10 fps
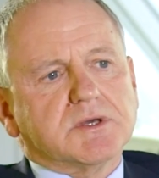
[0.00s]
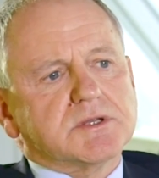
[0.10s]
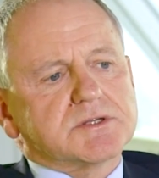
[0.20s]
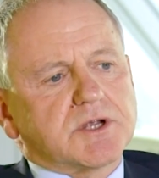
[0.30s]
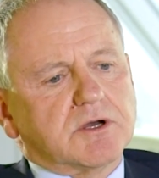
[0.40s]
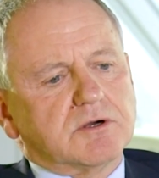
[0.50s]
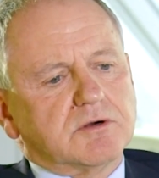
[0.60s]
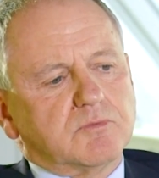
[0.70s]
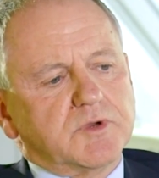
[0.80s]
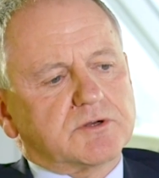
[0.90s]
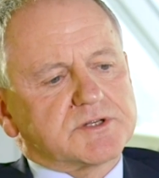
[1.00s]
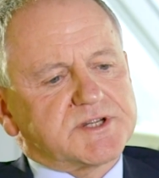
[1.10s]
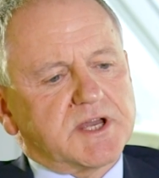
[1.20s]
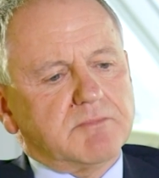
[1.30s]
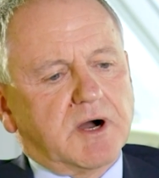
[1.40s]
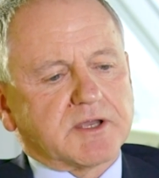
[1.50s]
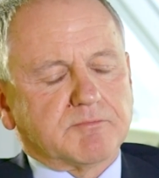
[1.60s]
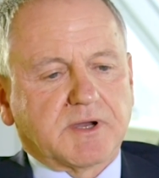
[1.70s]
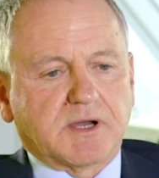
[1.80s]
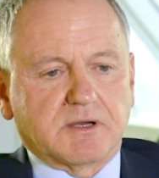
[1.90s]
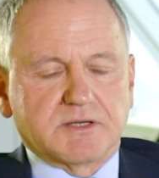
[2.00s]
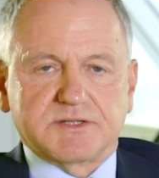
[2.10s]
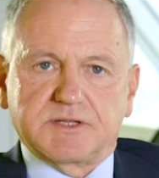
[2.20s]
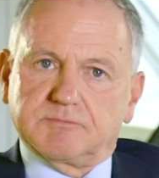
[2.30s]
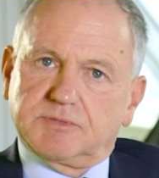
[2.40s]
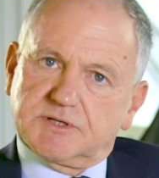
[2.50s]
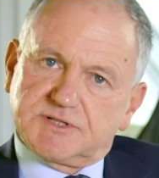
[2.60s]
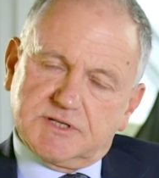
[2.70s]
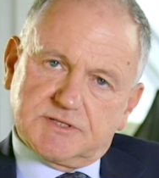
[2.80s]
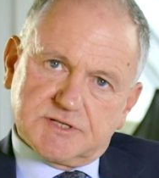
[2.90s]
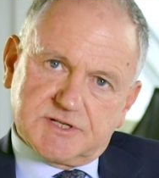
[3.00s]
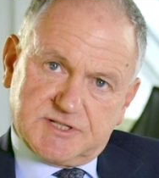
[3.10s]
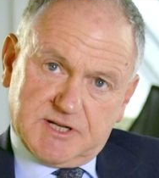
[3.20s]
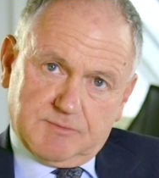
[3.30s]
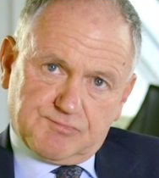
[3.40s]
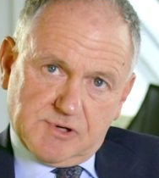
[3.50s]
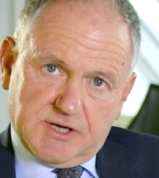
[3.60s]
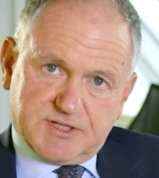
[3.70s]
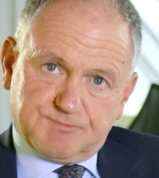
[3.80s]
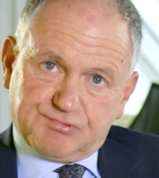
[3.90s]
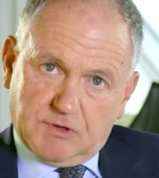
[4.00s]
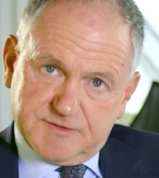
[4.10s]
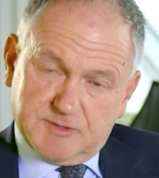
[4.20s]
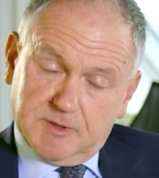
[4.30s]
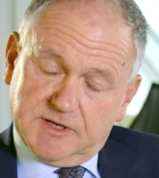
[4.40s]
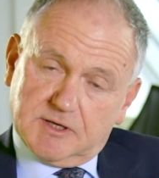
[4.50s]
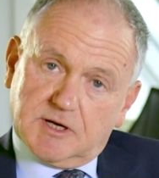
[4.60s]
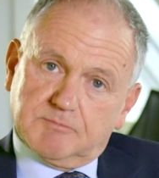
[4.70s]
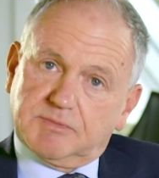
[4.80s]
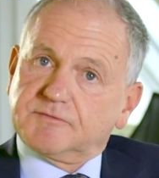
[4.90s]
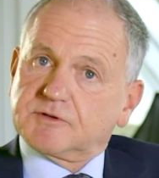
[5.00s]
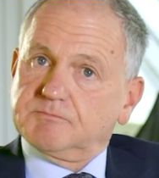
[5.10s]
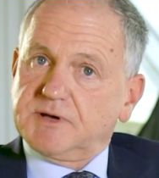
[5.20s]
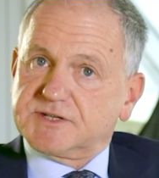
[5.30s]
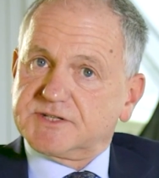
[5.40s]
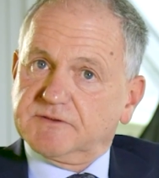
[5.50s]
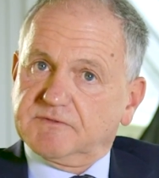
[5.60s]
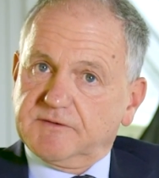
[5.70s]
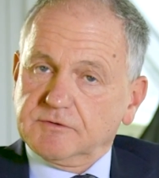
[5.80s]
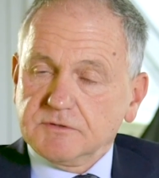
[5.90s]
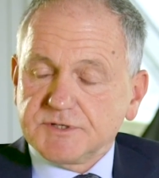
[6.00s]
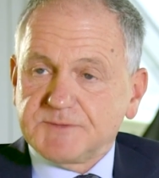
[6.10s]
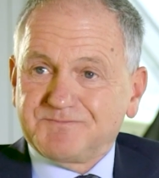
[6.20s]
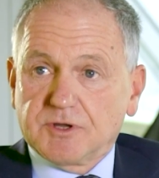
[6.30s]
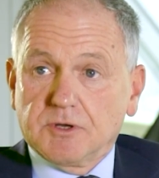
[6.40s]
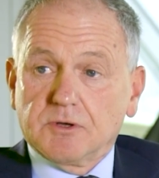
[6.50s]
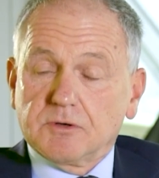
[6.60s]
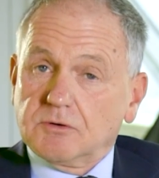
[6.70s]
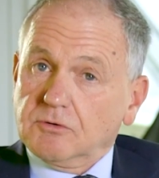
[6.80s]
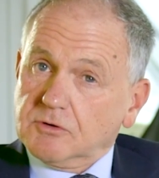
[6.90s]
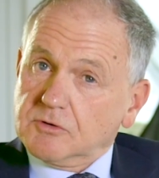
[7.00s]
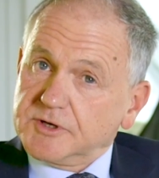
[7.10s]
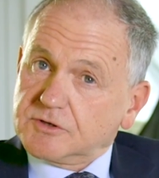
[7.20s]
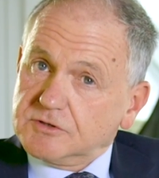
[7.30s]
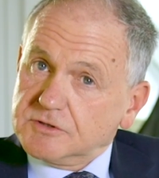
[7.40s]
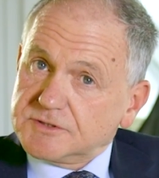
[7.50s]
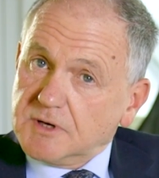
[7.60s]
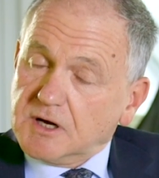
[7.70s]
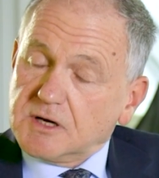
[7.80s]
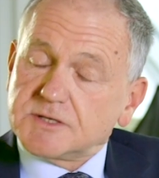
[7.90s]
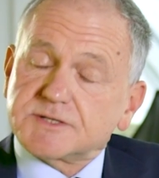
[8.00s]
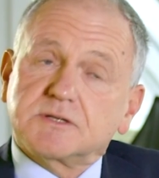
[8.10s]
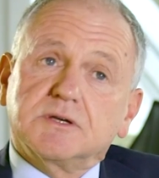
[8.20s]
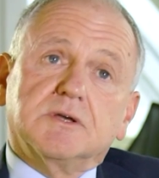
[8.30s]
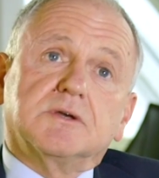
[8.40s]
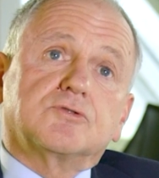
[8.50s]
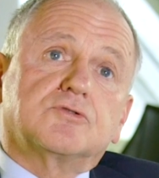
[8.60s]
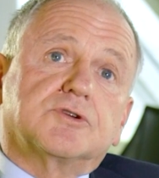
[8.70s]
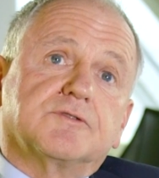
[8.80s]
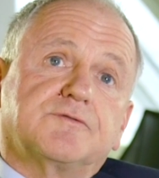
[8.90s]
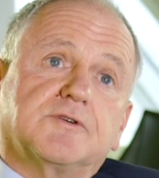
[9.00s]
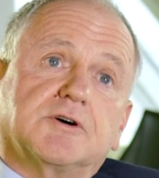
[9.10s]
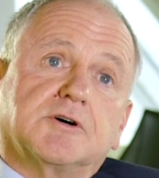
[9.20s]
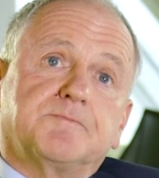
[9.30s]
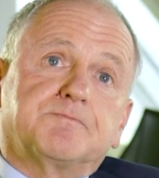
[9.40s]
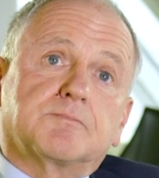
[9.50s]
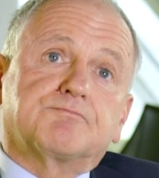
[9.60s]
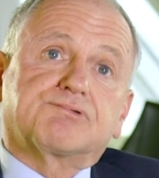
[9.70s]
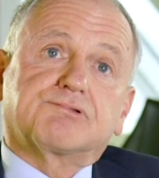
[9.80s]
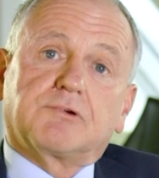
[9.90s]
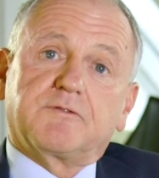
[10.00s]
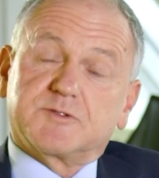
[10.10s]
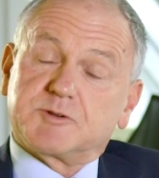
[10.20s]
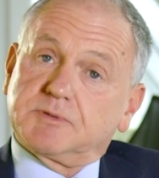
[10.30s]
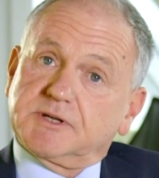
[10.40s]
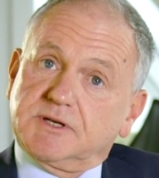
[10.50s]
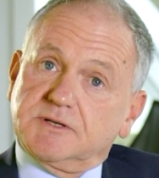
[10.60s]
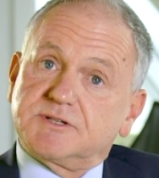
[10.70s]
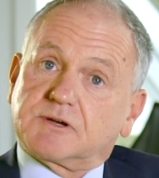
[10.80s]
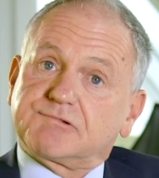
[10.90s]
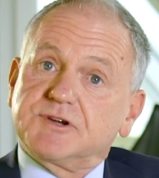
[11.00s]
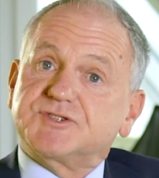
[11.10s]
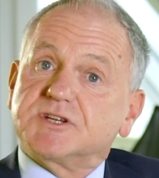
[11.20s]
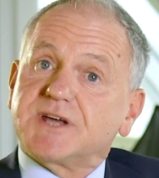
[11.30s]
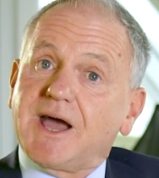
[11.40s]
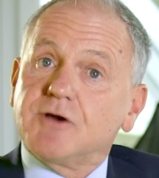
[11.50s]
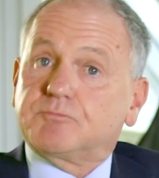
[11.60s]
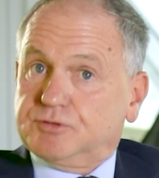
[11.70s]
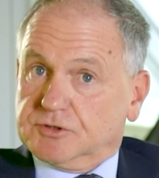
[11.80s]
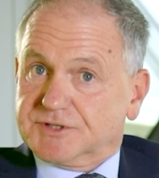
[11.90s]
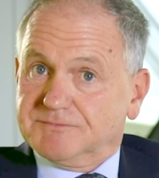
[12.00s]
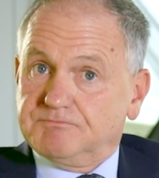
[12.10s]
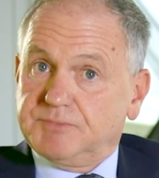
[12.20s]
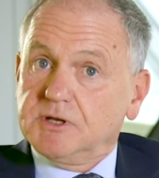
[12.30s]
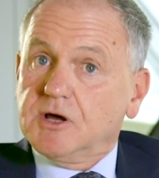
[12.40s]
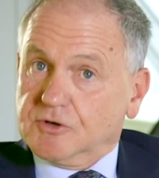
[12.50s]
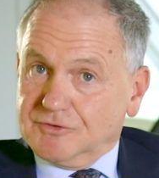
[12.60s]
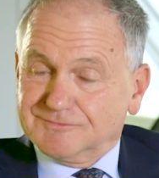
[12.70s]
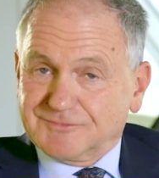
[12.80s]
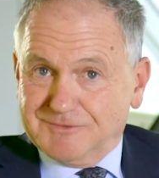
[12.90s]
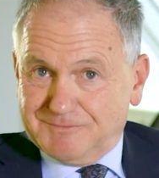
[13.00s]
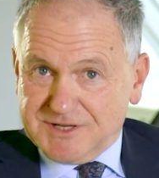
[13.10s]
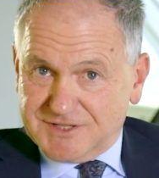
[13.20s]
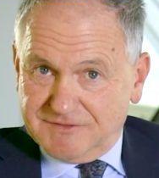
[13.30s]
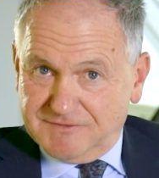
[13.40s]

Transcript: So we could say market power is the ability to sustain price profitably above competitive levels, or we could ask, could a firm profitably decrease its output below competitive